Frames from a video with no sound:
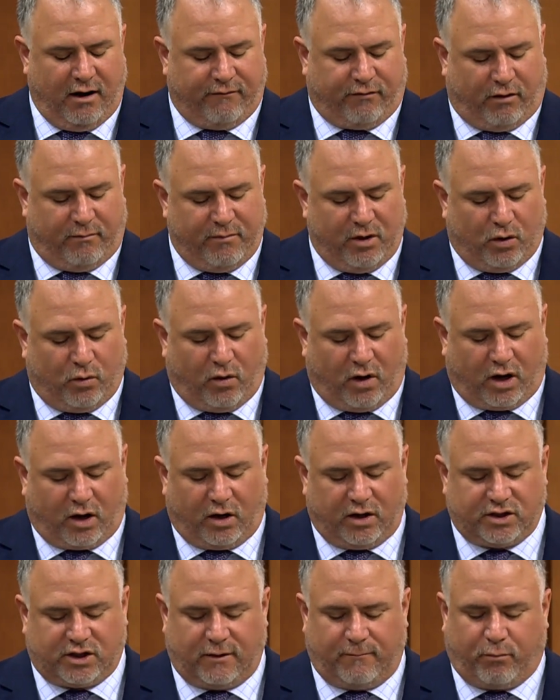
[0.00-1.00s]
For mill
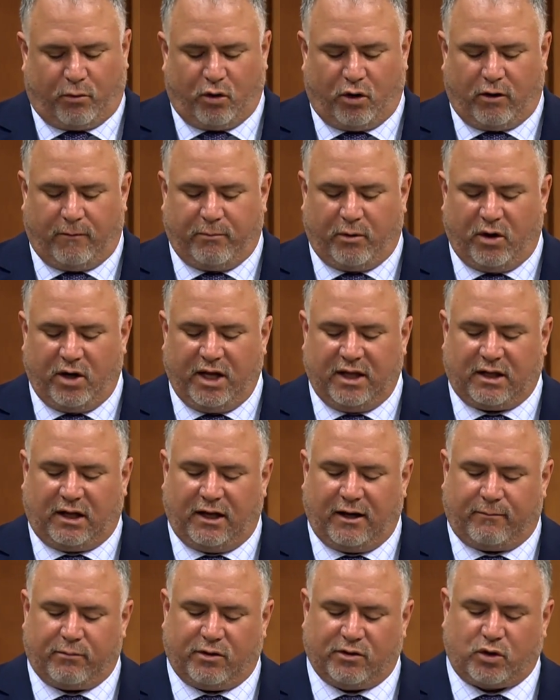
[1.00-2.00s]
workers in Port Alberni, the
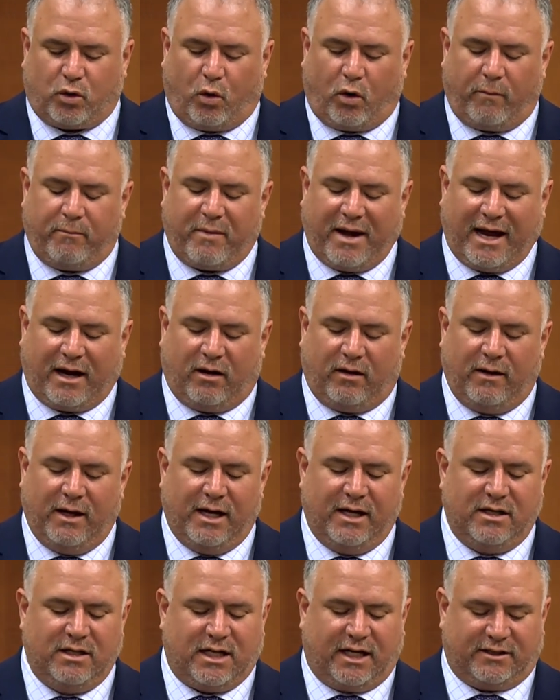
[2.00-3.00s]
Liberal court battle
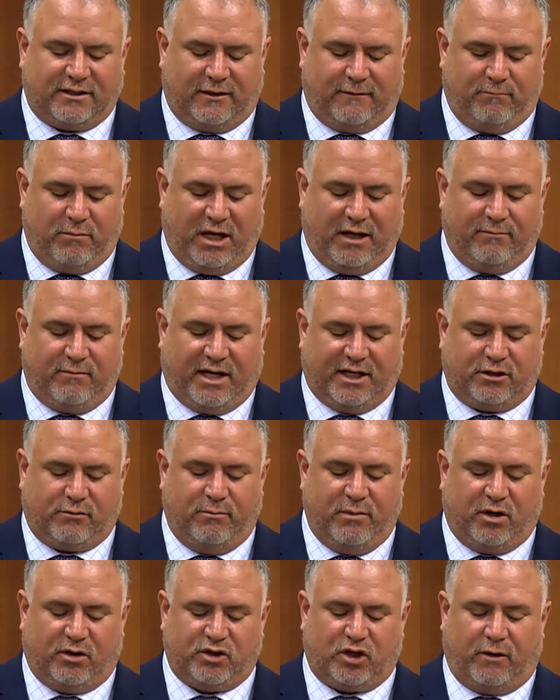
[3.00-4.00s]
doesn't mean much.
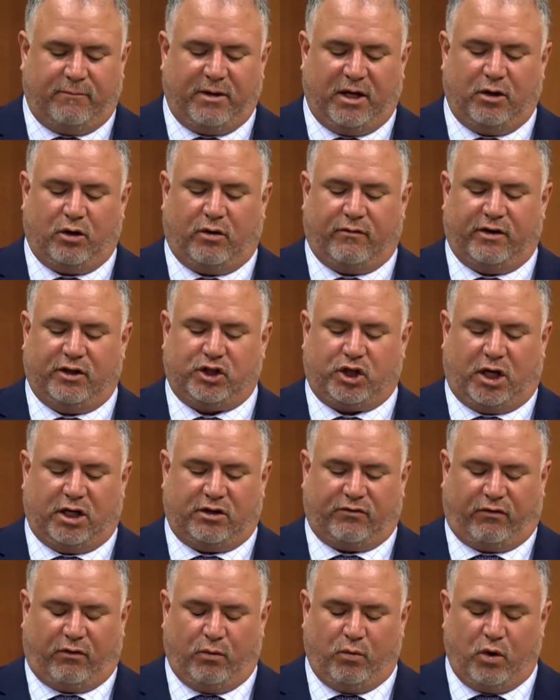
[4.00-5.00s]
Mills are being
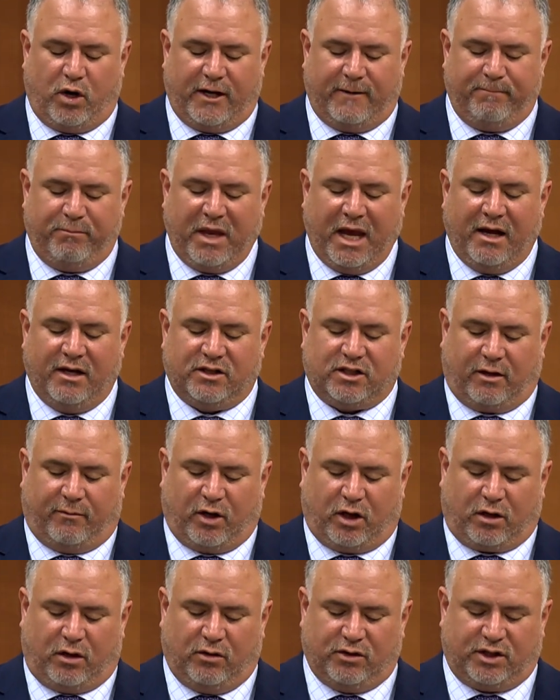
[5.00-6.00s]
overcharged for wood, some
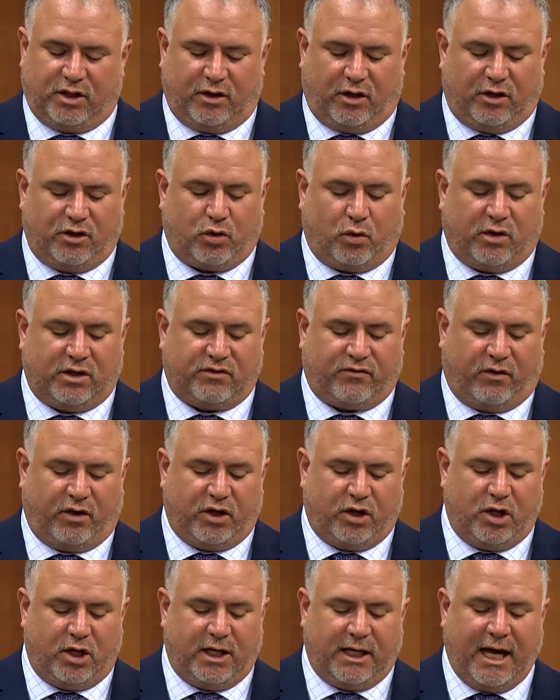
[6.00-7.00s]
are closing their doors for
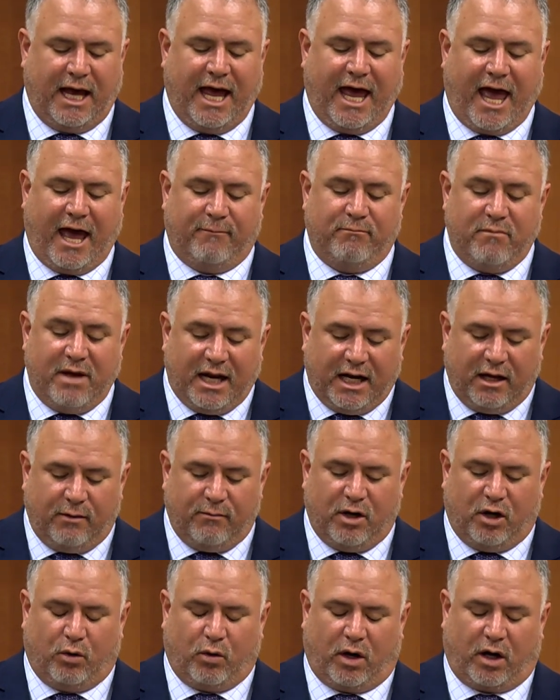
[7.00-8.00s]
good, and many
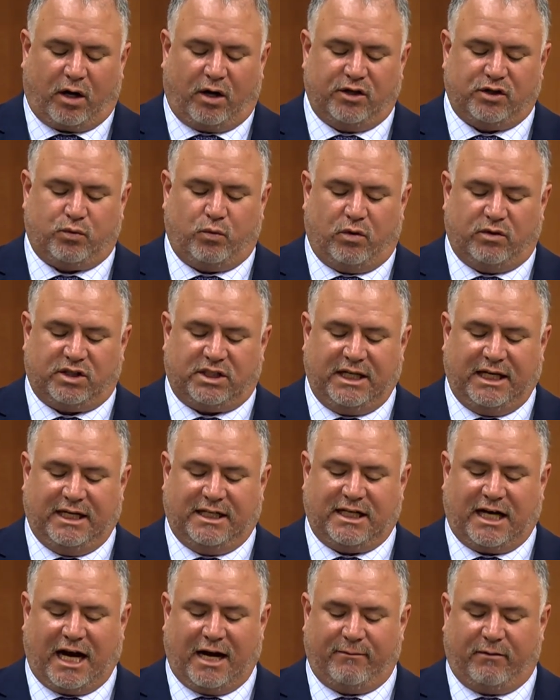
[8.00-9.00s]
mill workers won't see a
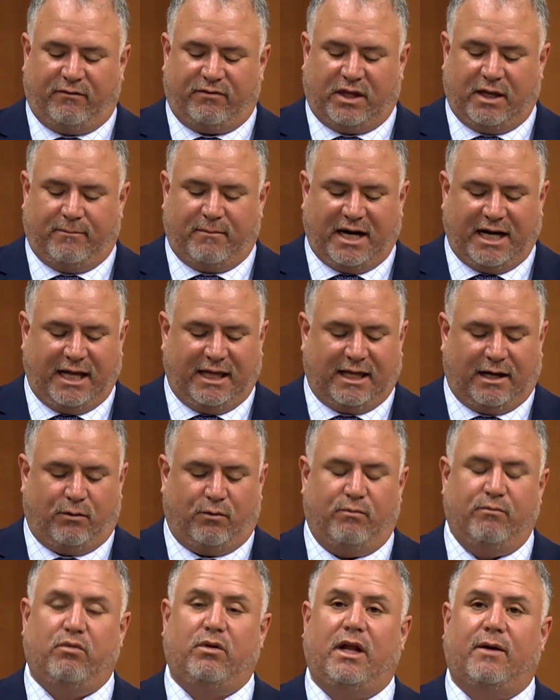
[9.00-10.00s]
dime of the money that
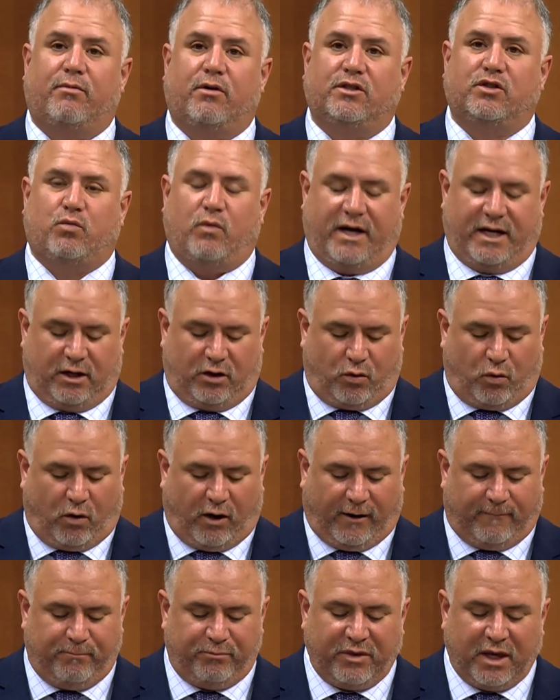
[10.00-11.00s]
Liberals win in
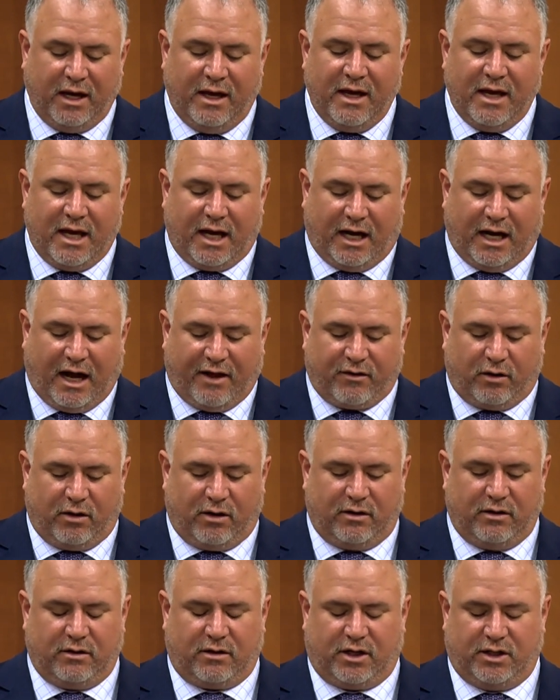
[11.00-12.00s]
court.
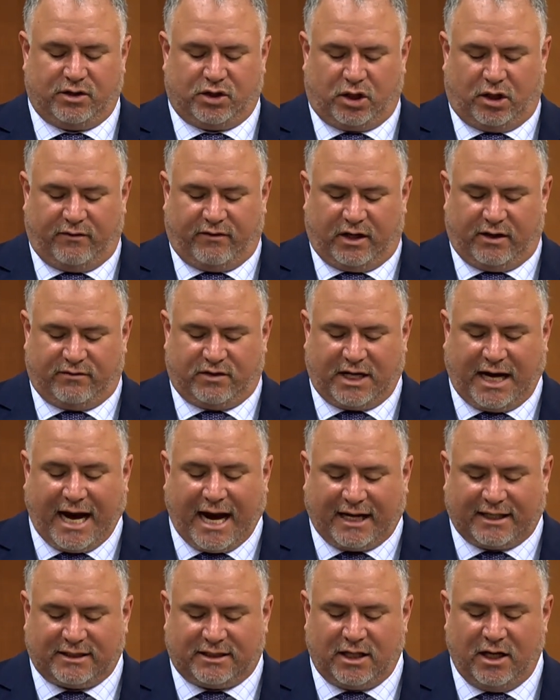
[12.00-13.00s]
Another Conservative
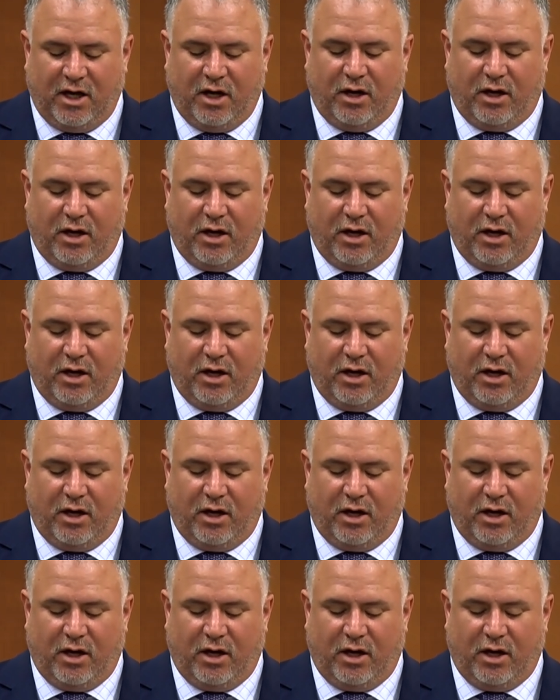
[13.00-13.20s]
tax,